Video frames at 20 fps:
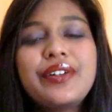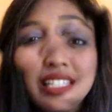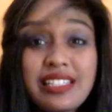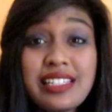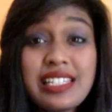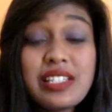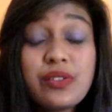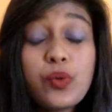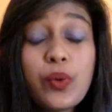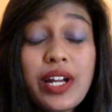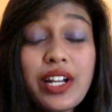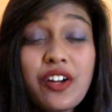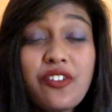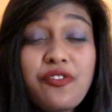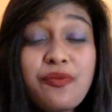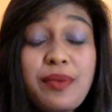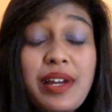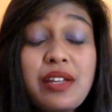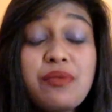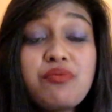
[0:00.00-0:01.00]
This is one
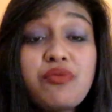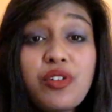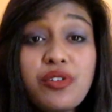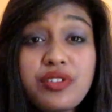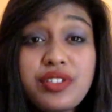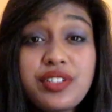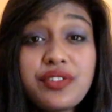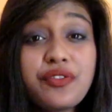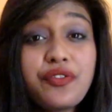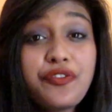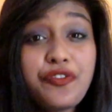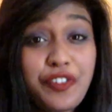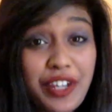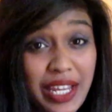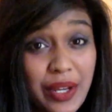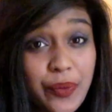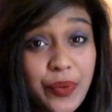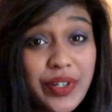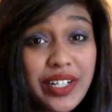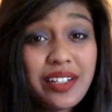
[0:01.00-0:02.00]
of my most
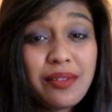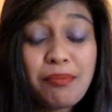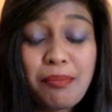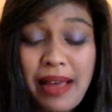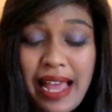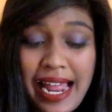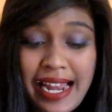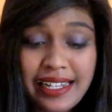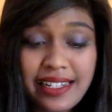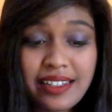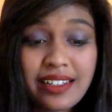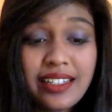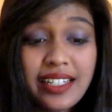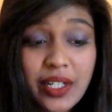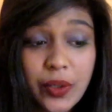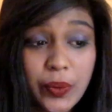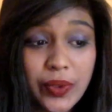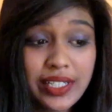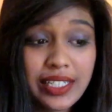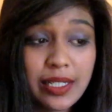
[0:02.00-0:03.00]
favorite matte
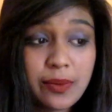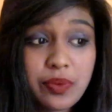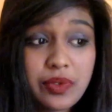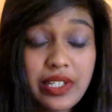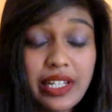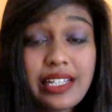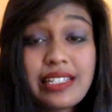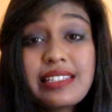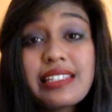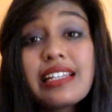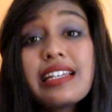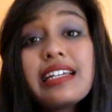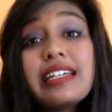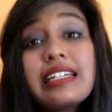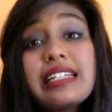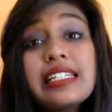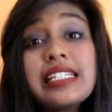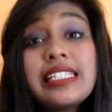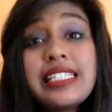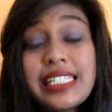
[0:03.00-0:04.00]
liquid lipsticks
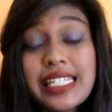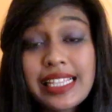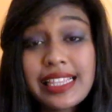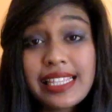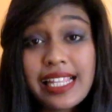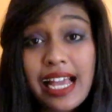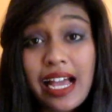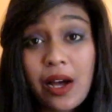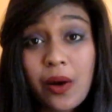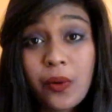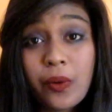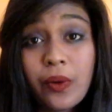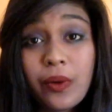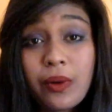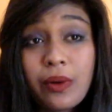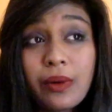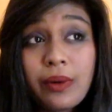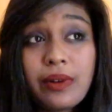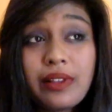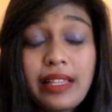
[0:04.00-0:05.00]
till now,
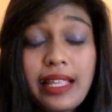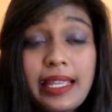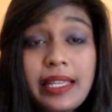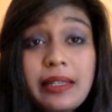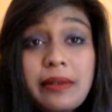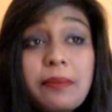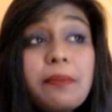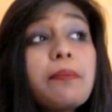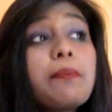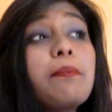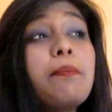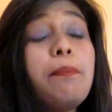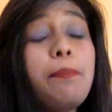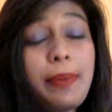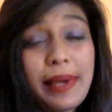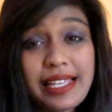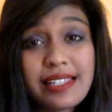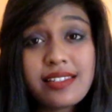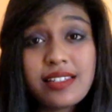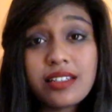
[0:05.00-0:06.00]
like
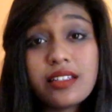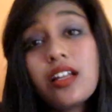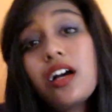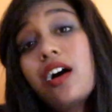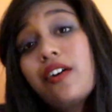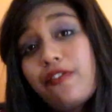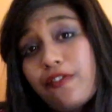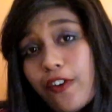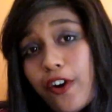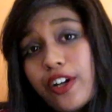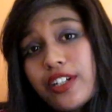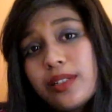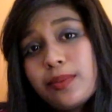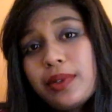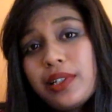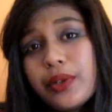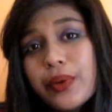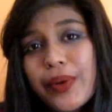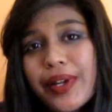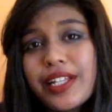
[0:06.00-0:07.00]
best in the
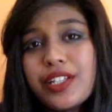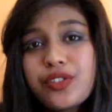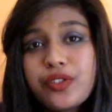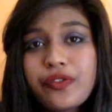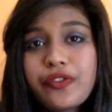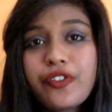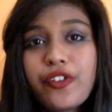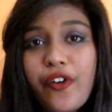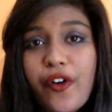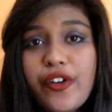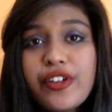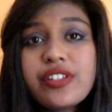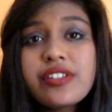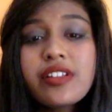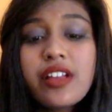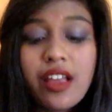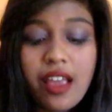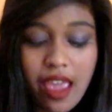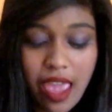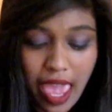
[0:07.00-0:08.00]
affordable range of course,
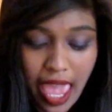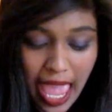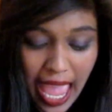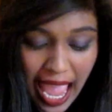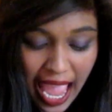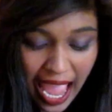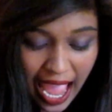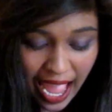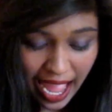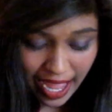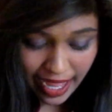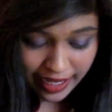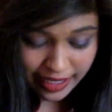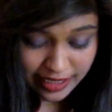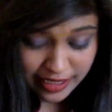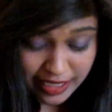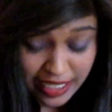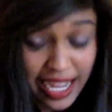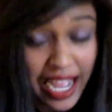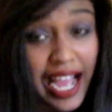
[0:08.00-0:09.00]

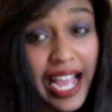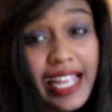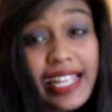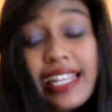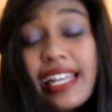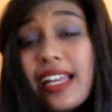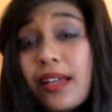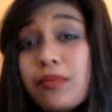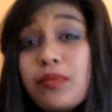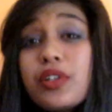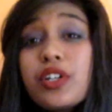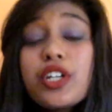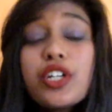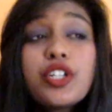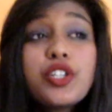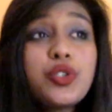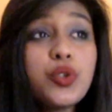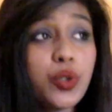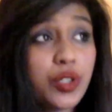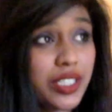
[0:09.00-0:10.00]
and I am
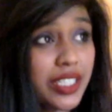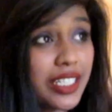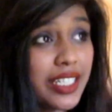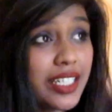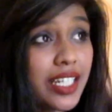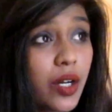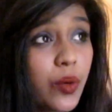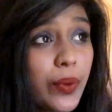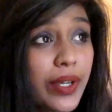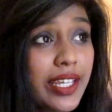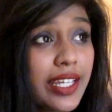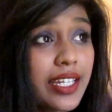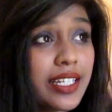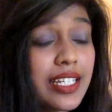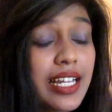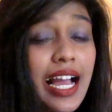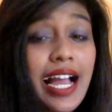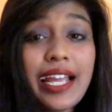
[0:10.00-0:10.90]
totally loving it.